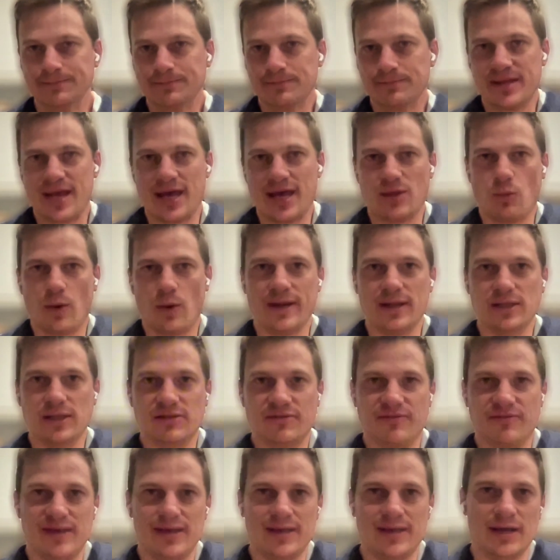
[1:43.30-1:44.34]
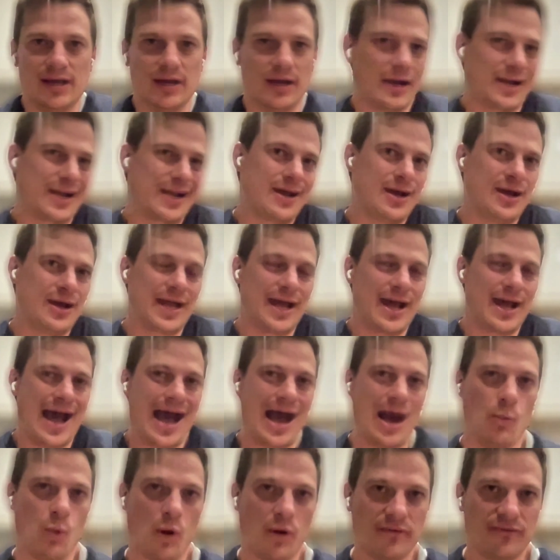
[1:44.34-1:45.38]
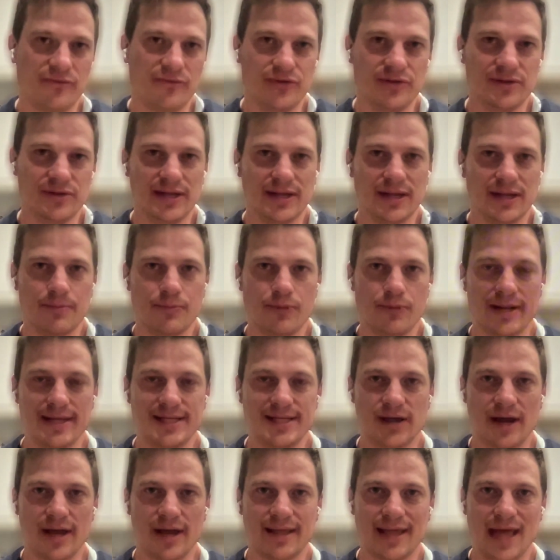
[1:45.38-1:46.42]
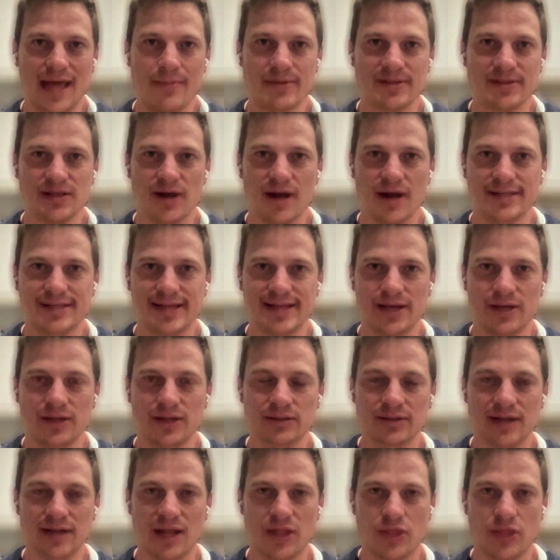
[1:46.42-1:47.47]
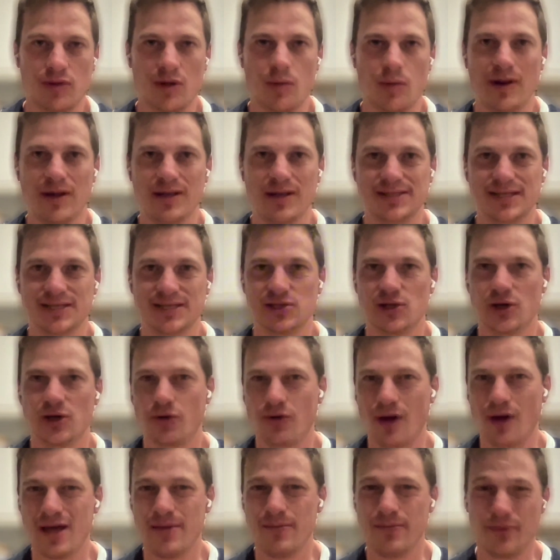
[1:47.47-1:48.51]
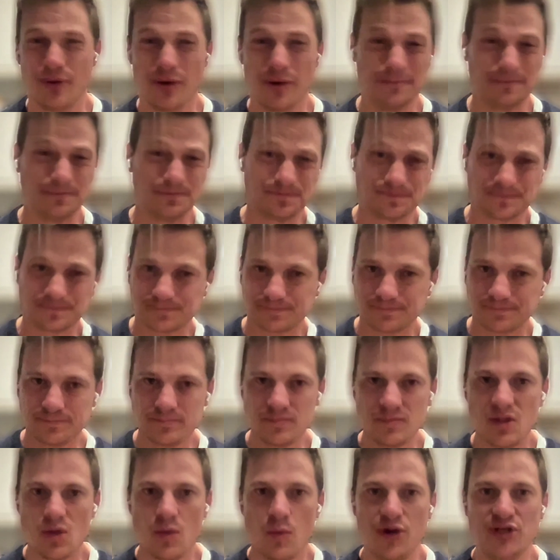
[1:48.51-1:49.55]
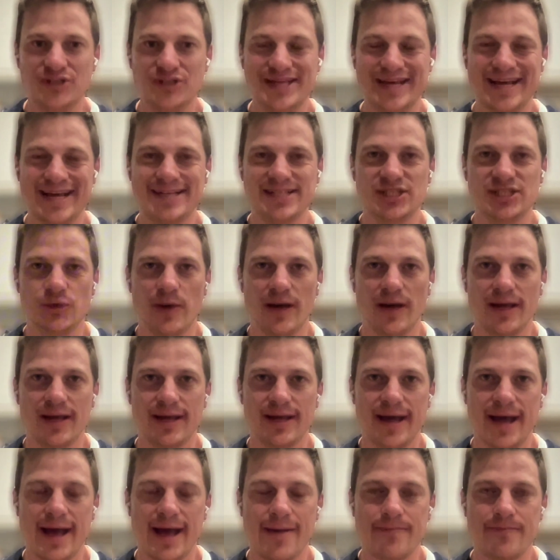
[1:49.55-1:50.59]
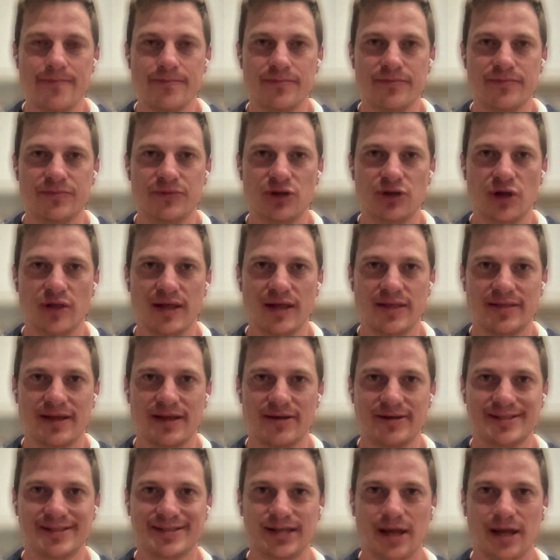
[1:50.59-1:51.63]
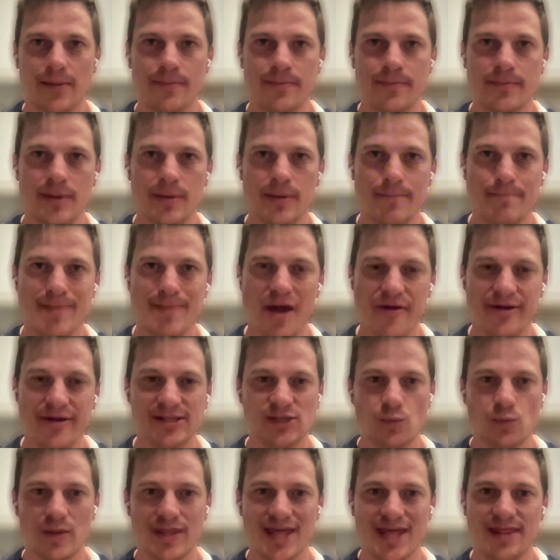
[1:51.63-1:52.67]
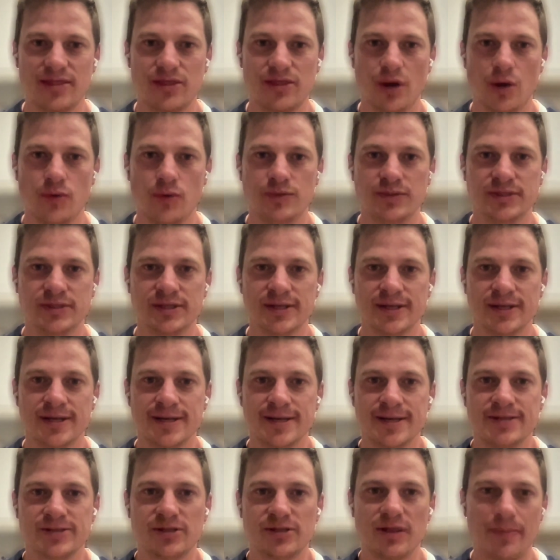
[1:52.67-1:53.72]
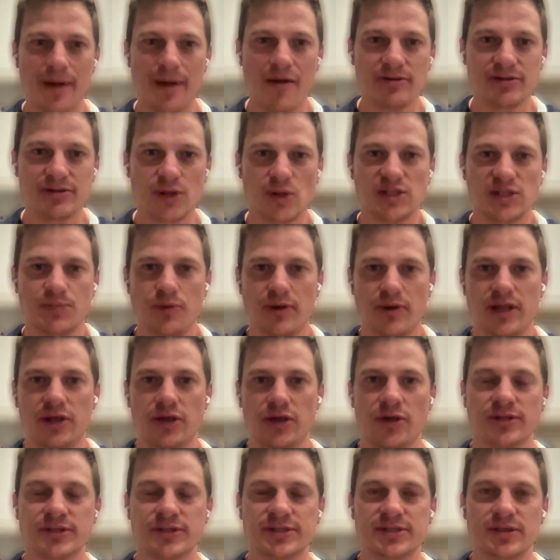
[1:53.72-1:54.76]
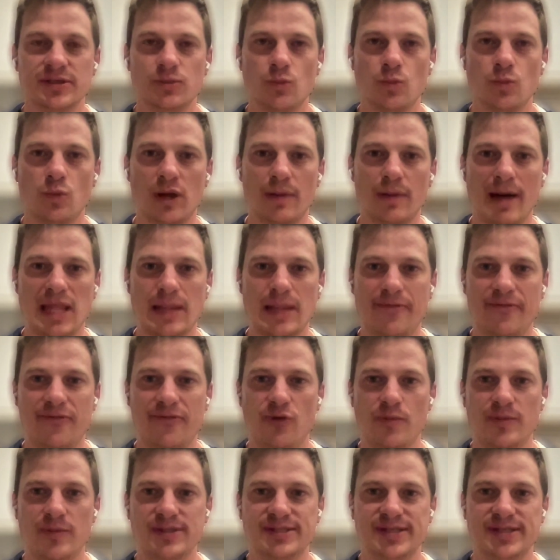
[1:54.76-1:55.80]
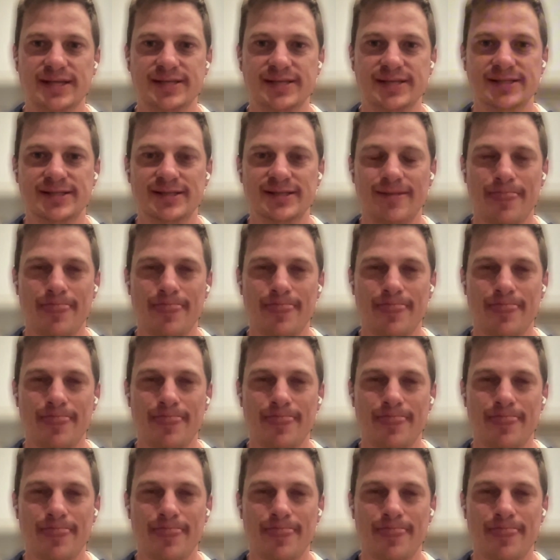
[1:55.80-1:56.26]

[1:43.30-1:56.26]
yeah, the 1-0 defeat at Watford in a pretty tight game isn't ideal, and 3 winners doesn't look great, but when you dig into it, there's some merit within those. So the bare results are pretty good. What about the performances?